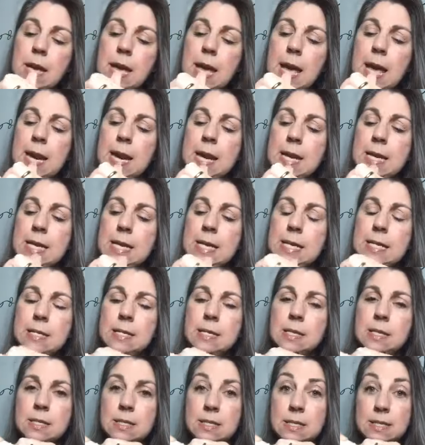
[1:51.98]
and I need
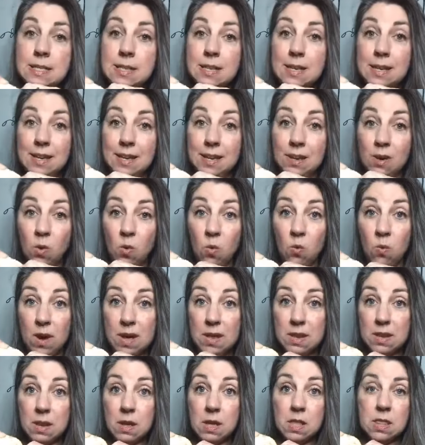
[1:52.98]
to see
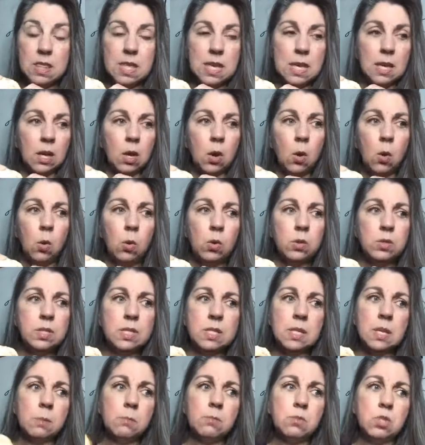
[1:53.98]
what the goals
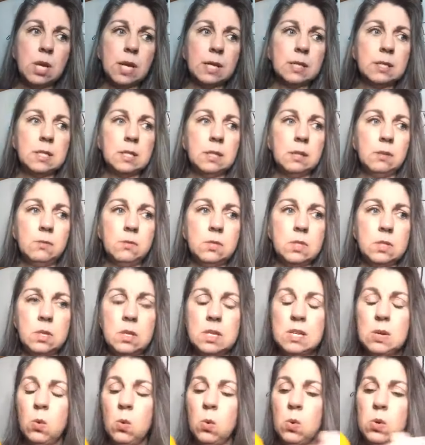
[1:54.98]
and objectives
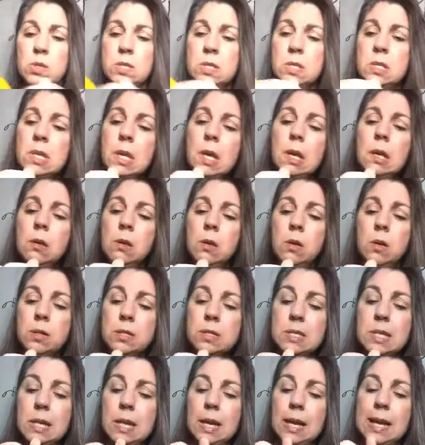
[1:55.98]
or
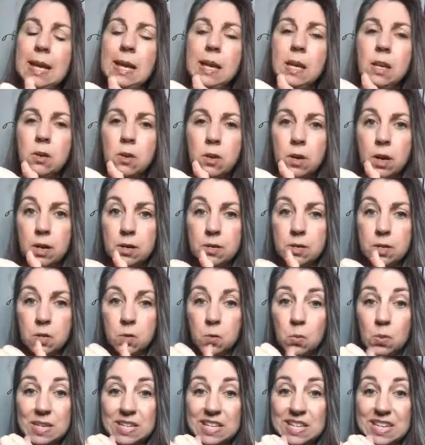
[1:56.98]
skills that a kindergartner
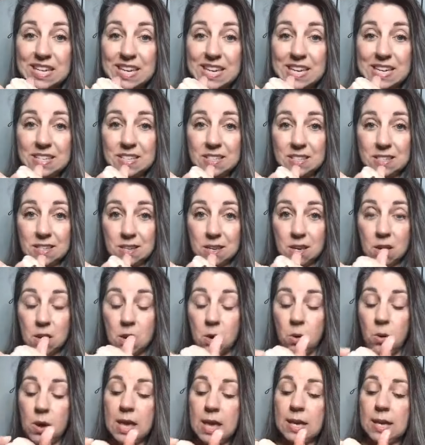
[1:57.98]
would need to
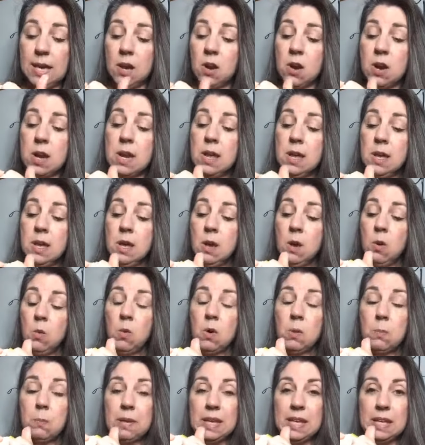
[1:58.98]
know. Hey, Karen,
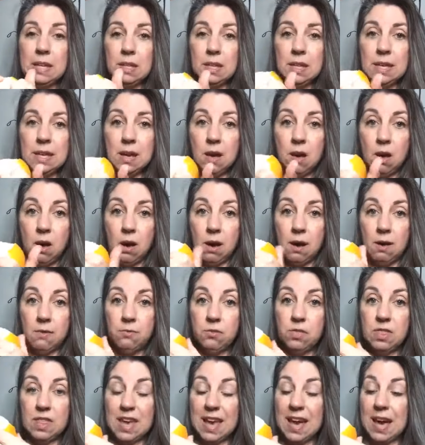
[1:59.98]
we're peeling
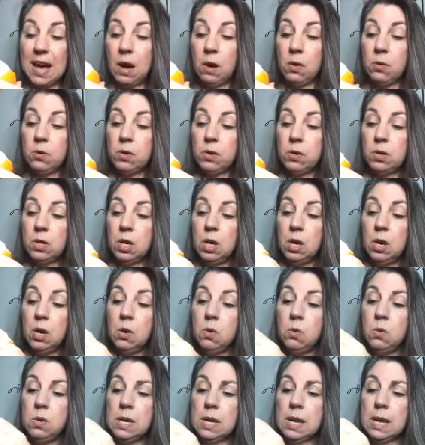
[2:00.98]
off the outer
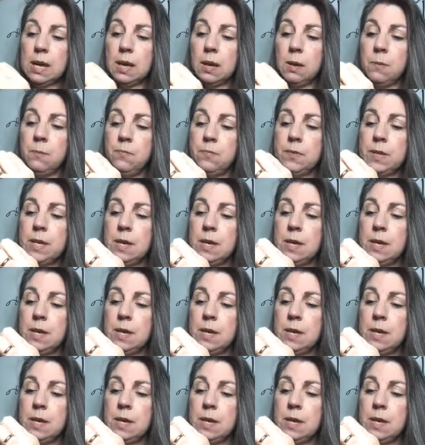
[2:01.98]
coating